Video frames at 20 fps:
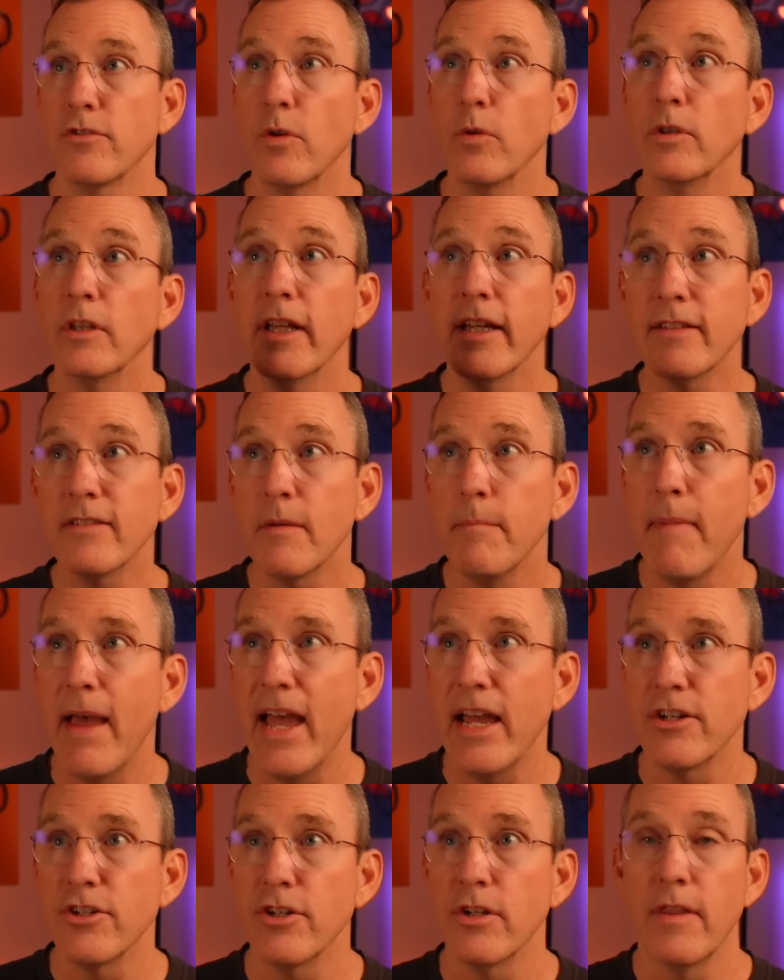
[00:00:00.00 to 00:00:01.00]
So let's
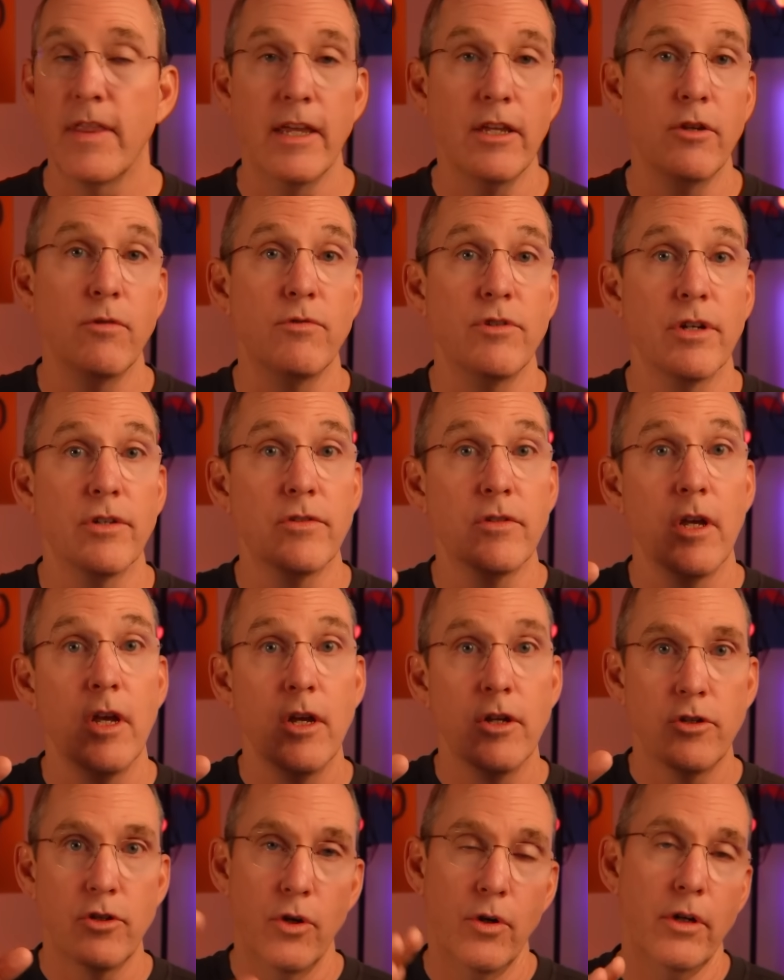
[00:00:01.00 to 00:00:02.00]
imagine that you just
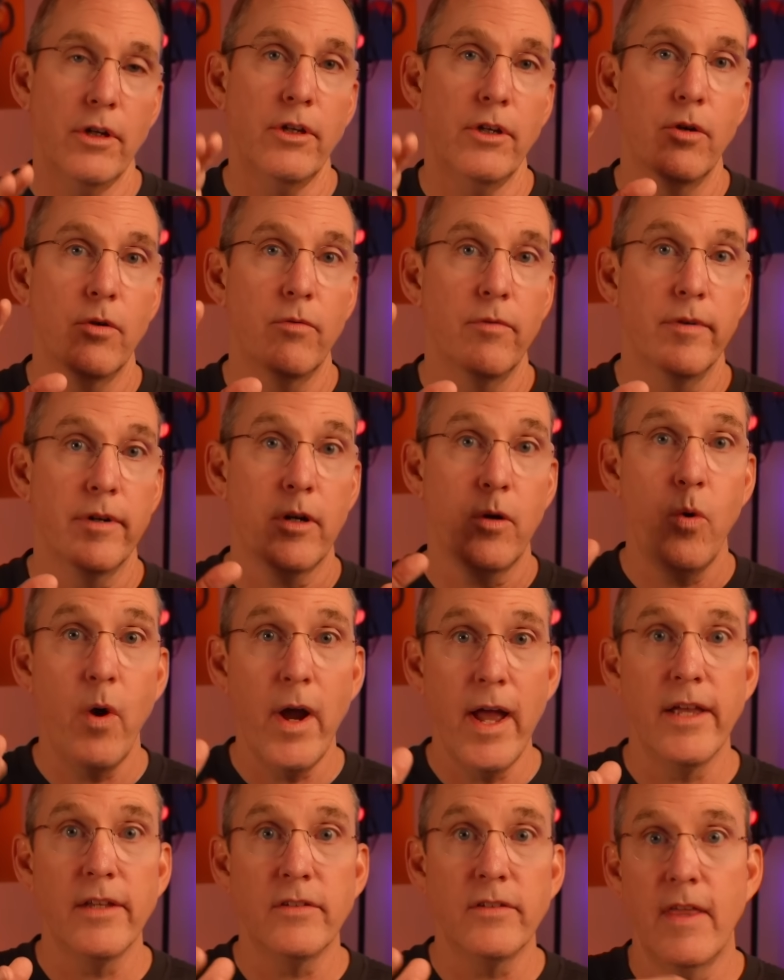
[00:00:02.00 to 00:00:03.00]
took your
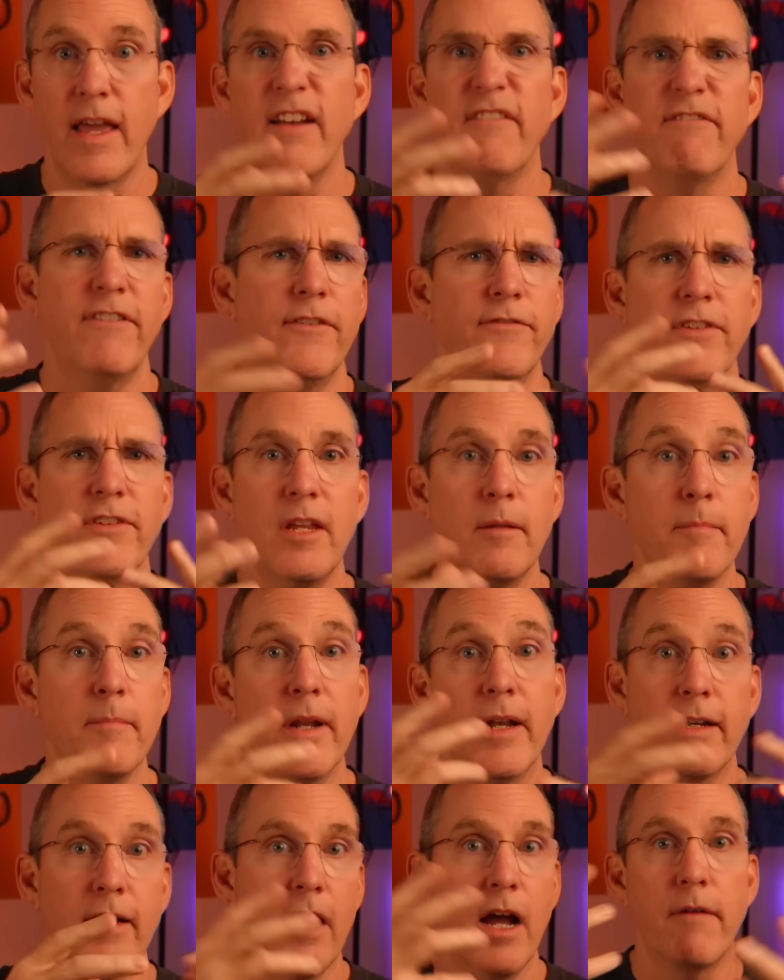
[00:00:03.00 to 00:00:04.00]
request, that 15
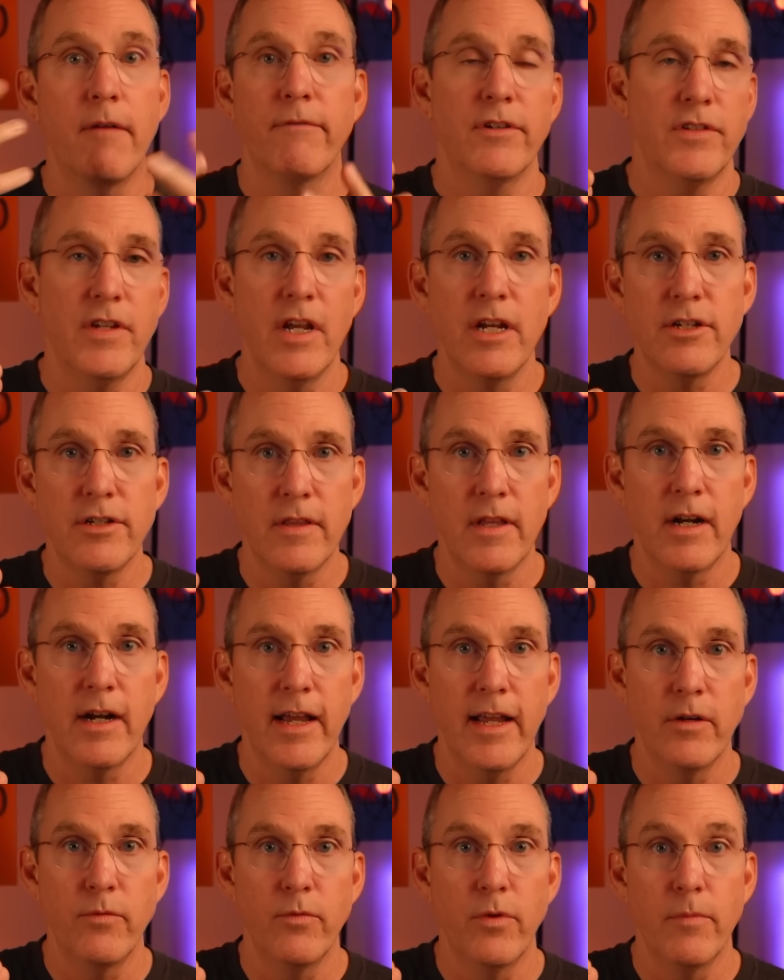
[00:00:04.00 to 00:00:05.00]
minute conversation that
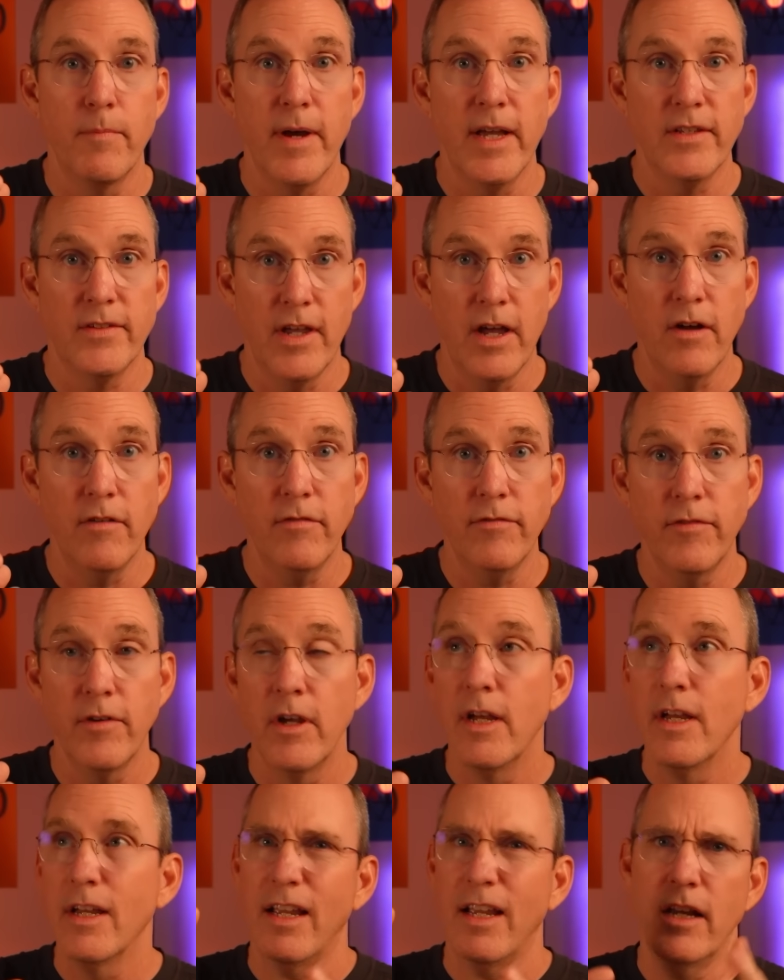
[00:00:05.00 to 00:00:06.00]
I had with myself,
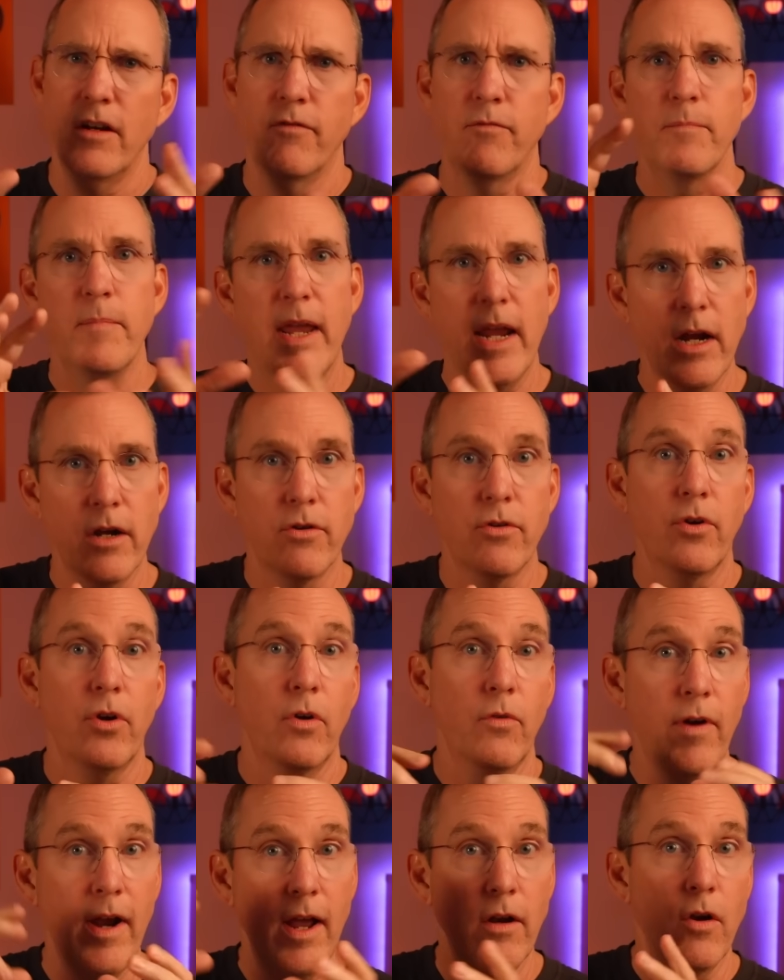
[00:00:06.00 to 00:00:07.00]
kind of
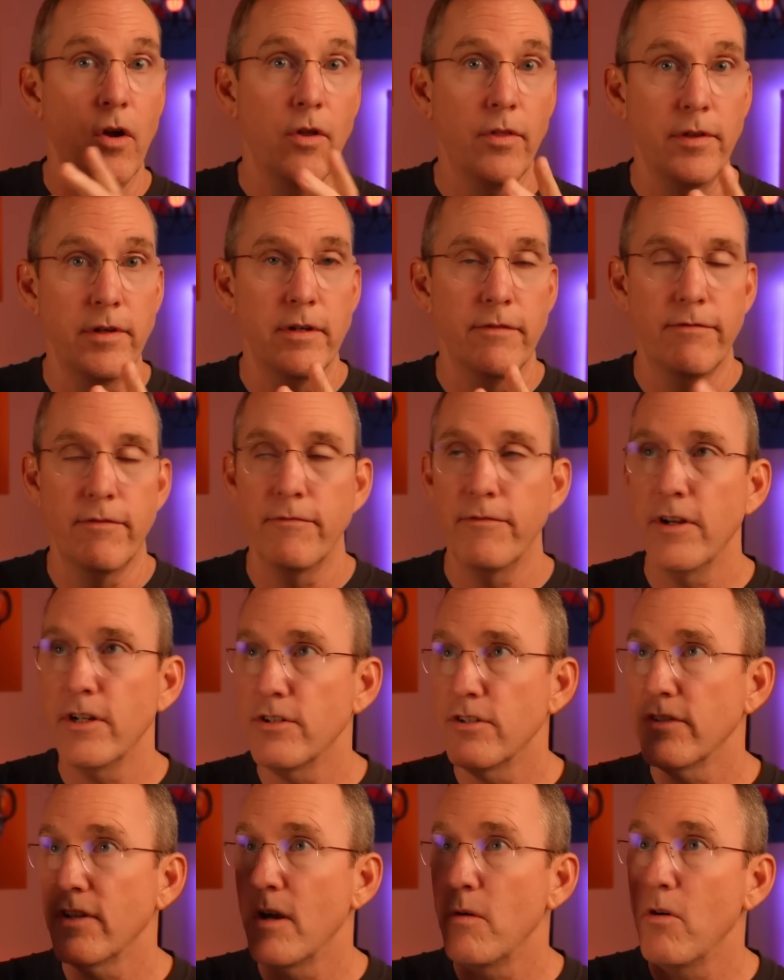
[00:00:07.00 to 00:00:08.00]
meandering around all the different
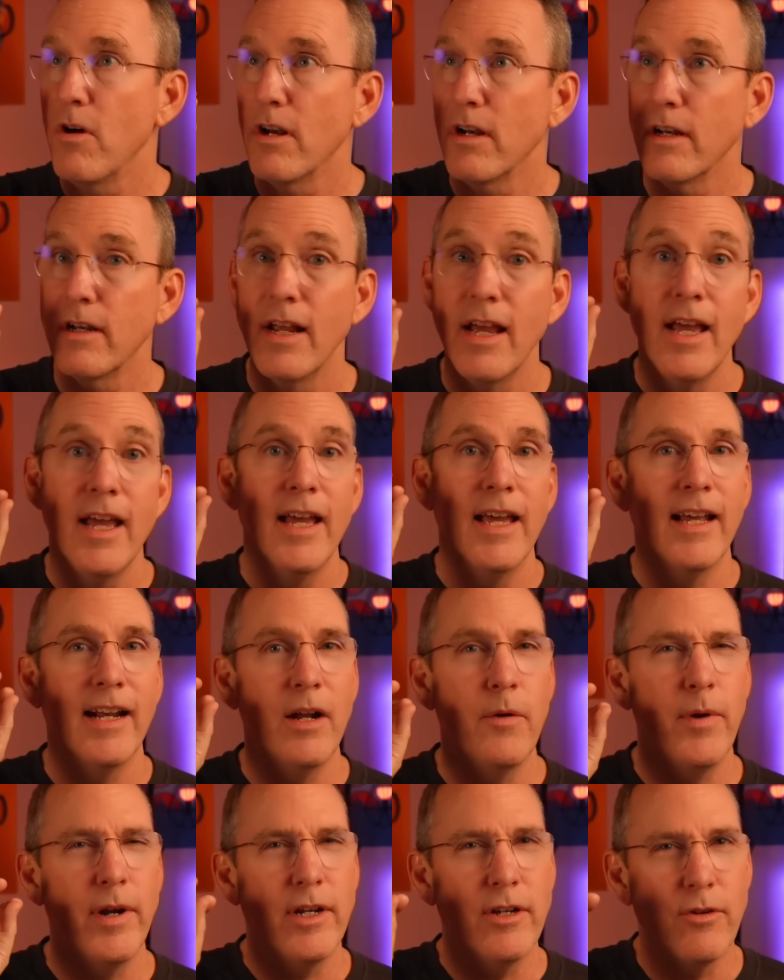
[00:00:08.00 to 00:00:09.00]
features I wanted,
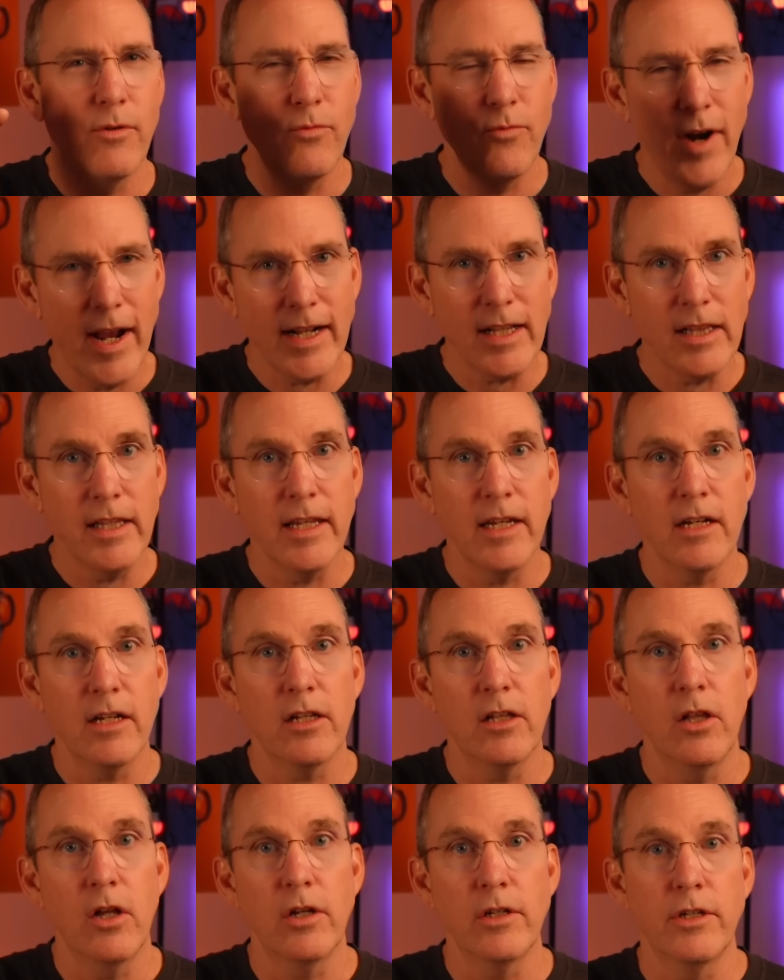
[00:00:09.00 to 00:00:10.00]
and I went directly into
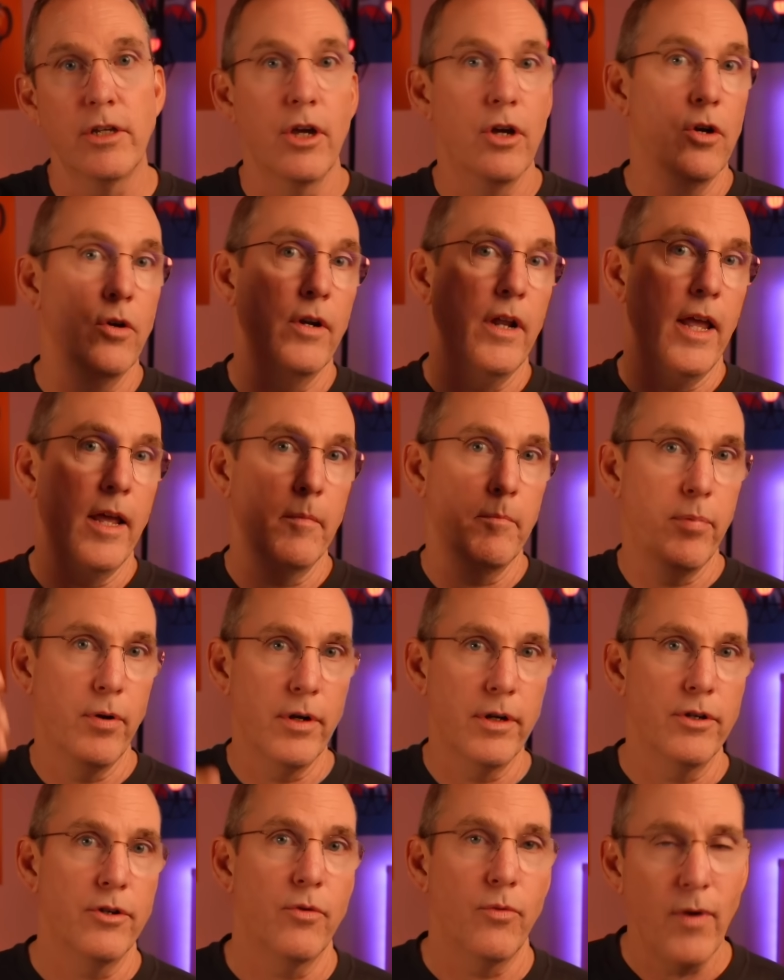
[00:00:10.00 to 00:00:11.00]
Claude Code and
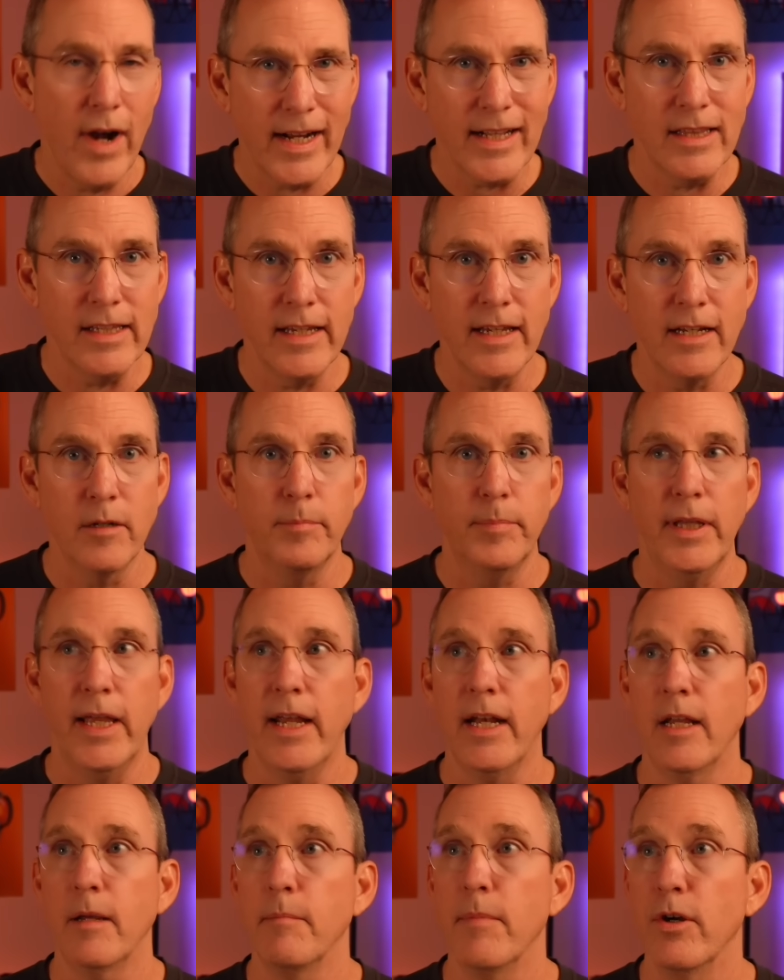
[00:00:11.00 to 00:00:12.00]
put it directly into
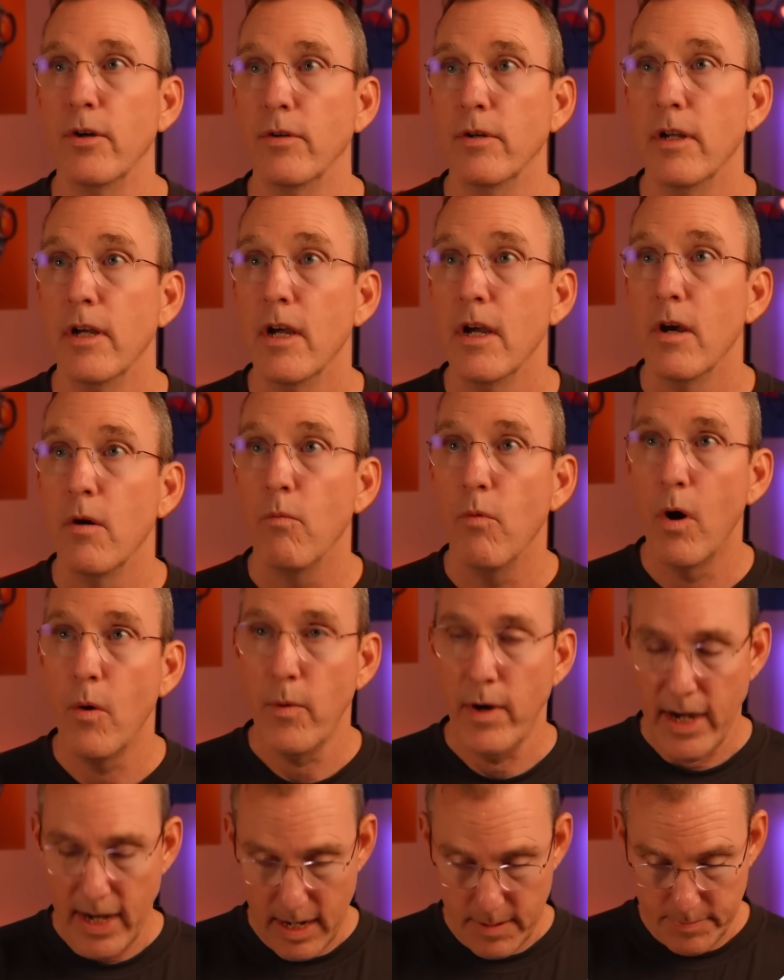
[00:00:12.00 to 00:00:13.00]
planning mode,
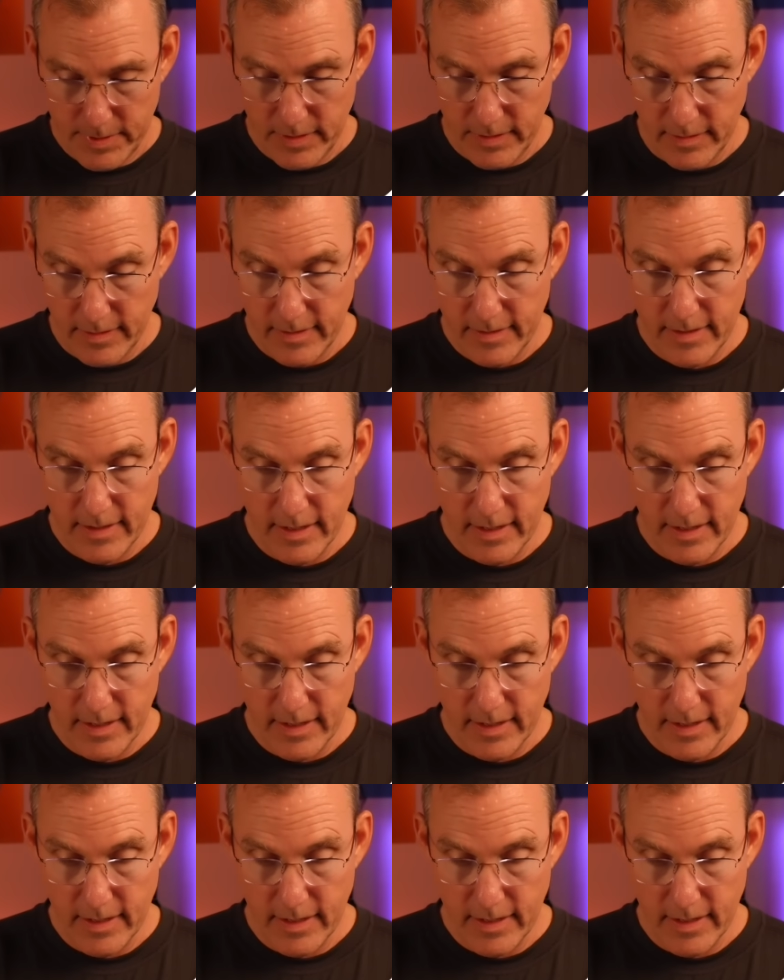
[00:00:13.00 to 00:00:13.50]
what would happen?